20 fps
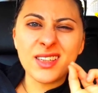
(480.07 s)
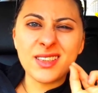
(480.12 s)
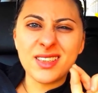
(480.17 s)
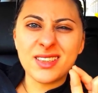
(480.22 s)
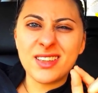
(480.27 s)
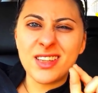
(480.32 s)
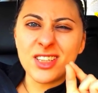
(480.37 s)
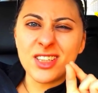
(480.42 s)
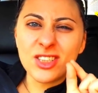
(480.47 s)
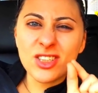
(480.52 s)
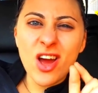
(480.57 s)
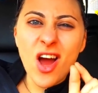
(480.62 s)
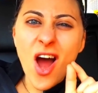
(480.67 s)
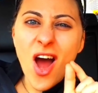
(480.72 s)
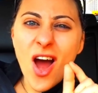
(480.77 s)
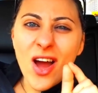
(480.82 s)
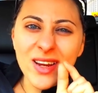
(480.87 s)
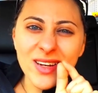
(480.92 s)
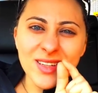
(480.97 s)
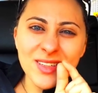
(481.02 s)
did the
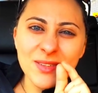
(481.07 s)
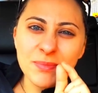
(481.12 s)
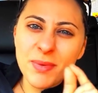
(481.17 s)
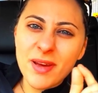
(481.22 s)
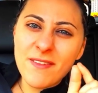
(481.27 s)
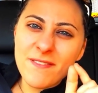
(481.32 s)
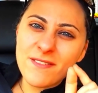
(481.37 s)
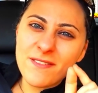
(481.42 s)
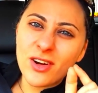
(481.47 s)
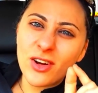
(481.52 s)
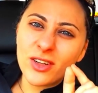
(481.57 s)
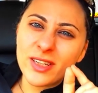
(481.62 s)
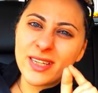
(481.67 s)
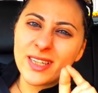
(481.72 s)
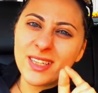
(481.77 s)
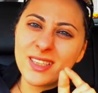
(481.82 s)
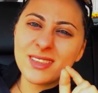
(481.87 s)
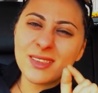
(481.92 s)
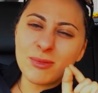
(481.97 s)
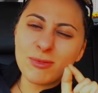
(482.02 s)
tiniest bit of vlogging
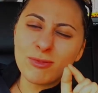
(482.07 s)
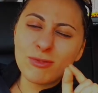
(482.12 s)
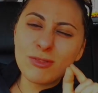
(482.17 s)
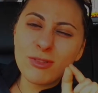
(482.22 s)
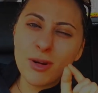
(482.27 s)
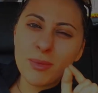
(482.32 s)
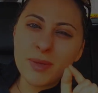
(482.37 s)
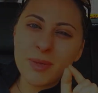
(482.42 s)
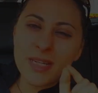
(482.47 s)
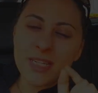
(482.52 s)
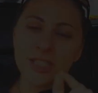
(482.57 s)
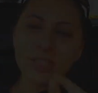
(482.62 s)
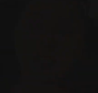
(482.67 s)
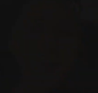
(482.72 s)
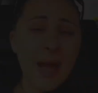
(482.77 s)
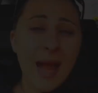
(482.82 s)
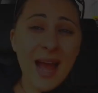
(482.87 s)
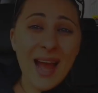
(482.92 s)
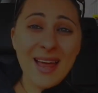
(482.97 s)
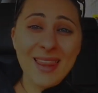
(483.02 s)
because I'm rubbish.
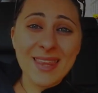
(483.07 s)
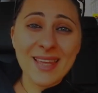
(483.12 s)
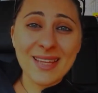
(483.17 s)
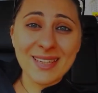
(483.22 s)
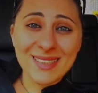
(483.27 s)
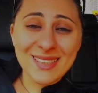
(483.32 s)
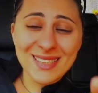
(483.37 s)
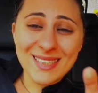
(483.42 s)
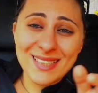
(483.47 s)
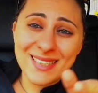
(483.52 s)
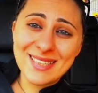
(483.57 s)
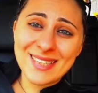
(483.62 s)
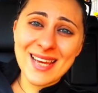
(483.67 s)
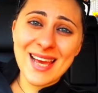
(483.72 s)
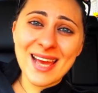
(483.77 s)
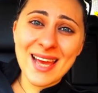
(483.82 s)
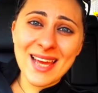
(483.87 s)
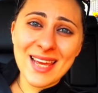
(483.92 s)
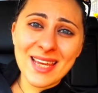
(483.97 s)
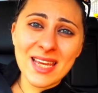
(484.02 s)
And then
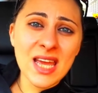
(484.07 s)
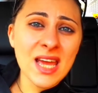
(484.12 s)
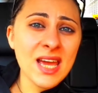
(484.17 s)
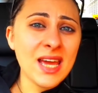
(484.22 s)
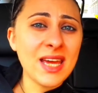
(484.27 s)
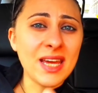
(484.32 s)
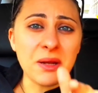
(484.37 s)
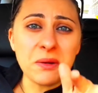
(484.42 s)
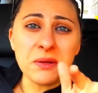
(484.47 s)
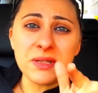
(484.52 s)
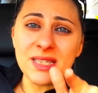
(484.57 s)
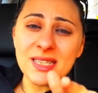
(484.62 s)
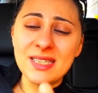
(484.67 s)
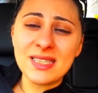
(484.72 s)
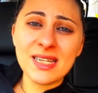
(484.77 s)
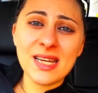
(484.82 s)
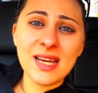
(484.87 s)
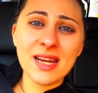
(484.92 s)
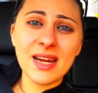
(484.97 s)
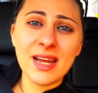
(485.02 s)
today it was the
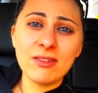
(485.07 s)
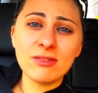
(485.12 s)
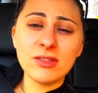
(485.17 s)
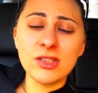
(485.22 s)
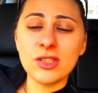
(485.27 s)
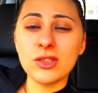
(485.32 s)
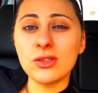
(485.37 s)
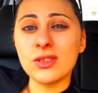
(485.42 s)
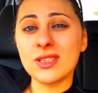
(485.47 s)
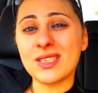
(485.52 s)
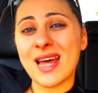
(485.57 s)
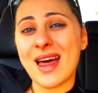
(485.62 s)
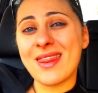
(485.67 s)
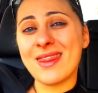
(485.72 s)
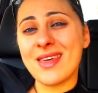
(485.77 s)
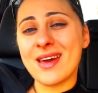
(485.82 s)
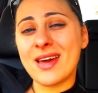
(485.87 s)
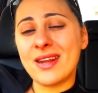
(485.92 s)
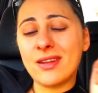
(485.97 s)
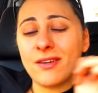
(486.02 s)
DNA results
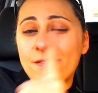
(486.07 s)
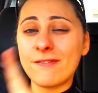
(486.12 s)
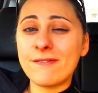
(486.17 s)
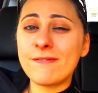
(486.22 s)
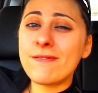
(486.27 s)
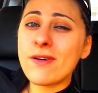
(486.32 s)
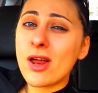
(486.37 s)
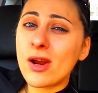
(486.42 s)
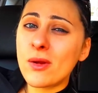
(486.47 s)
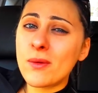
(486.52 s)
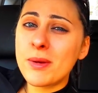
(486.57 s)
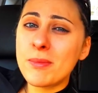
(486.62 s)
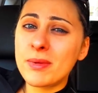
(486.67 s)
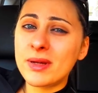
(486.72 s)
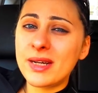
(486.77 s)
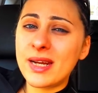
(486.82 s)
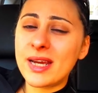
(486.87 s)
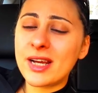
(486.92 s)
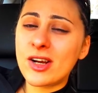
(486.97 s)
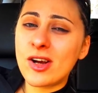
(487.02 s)
and then the following
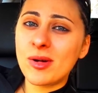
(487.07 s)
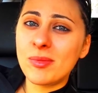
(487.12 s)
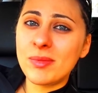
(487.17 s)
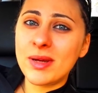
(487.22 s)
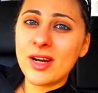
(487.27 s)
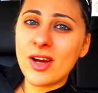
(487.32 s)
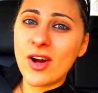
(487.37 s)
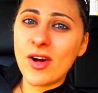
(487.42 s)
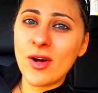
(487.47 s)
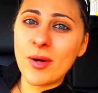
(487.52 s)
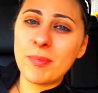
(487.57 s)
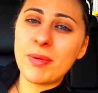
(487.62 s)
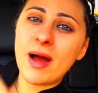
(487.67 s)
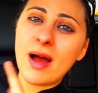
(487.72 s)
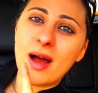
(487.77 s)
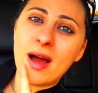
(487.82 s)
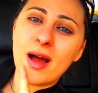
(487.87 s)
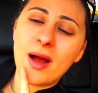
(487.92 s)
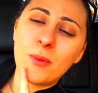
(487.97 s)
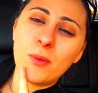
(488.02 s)
Monday coming up
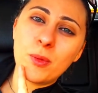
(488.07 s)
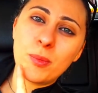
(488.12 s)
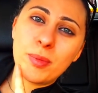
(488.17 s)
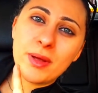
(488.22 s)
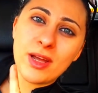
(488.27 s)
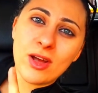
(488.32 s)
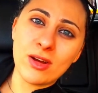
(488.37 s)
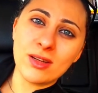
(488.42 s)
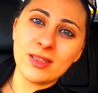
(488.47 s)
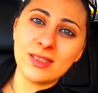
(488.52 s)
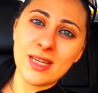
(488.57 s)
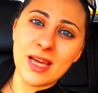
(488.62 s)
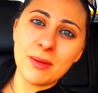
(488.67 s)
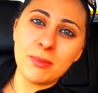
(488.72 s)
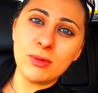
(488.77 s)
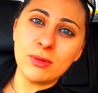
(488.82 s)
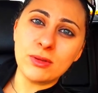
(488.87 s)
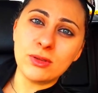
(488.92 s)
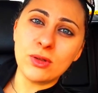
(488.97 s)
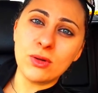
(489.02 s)
I will be on
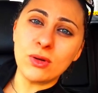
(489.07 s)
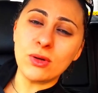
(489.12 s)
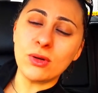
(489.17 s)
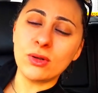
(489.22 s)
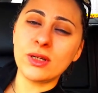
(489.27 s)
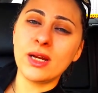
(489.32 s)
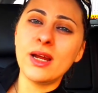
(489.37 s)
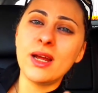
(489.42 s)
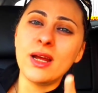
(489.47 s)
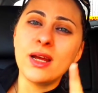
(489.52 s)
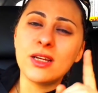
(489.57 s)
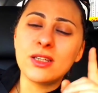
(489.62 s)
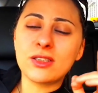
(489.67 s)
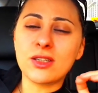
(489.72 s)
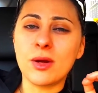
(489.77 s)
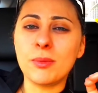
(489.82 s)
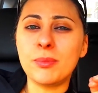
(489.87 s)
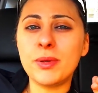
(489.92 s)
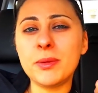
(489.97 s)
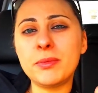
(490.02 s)
Table Talk.
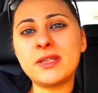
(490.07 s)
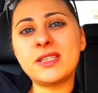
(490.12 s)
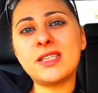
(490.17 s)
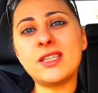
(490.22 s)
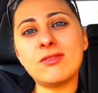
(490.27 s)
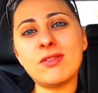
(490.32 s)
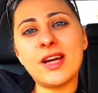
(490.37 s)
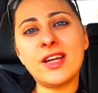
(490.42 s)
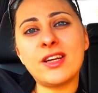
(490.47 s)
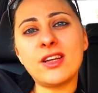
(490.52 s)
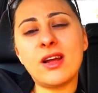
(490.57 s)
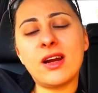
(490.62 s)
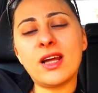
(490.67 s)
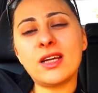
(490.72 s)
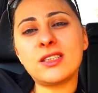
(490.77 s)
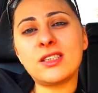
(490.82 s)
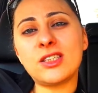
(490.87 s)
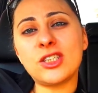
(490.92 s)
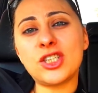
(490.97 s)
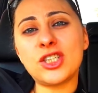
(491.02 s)
So BBC Radio
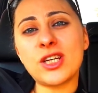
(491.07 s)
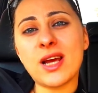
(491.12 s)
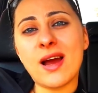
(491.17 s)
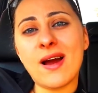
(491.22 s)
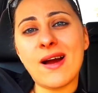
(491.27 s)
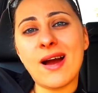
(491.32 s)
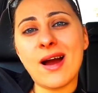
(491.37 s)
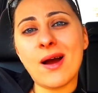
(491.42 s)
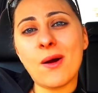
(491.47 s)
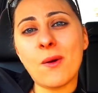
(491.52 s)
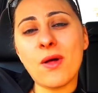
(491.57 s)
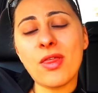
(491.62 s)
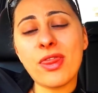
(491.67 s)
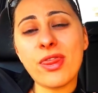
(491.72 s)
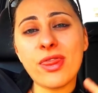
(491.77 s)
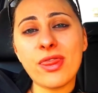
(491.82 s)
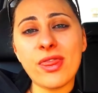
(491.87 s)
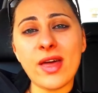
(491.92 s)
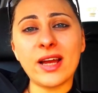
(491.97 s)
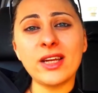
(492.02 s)
Leicester shout out.
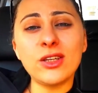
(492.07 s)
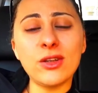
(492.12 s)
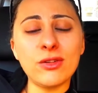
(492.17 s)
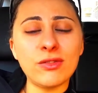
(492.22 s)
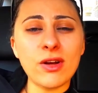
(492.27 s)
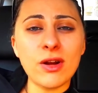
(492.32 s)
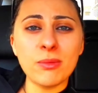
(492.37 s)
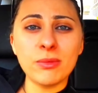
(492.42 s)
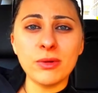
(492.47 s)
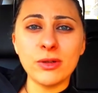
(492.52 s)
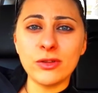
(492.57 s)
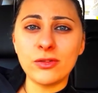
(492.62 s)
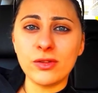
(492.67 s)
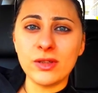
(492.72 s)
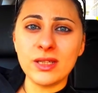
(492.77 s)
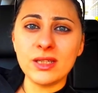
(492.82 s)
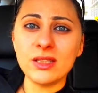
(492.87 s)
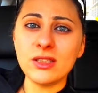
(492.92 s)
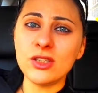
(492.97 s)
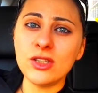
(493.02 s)
Thank you very much for
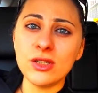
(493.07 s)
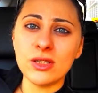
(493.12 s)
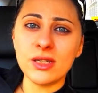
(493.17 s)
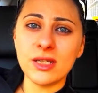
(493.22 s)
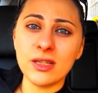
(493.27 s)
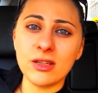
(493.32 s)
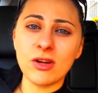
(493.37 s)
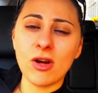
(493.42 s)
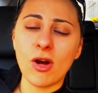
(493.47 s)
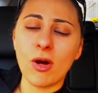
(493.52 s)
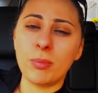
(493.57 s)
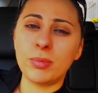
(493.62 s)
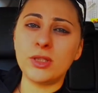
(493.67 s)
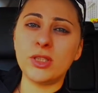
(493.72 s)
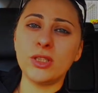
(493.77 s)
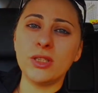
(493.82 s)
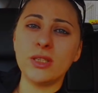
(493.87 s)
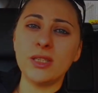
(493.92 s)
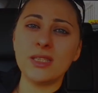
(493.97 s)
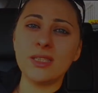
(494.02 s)
these unique
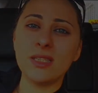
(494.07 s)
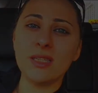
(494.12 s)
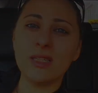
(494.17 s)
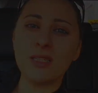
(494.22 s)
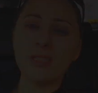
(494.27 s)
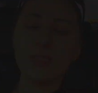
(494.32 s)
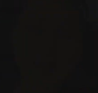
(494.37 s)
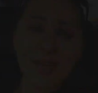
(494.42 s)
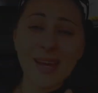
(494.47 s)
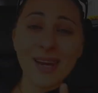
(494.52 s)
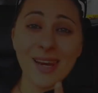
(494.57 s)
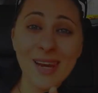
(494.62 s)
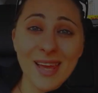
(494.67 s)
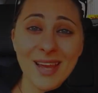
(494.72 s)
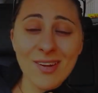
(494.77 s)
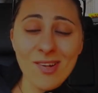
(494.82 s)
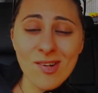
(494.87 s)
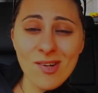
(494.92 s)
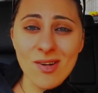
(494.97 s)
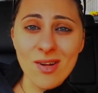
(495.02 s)
opportunities.
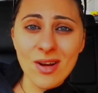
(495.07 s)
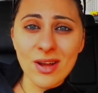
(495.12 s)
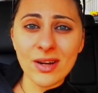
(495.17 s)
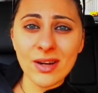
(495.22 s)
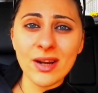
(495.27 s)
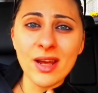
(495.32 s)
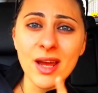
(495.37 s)
Later on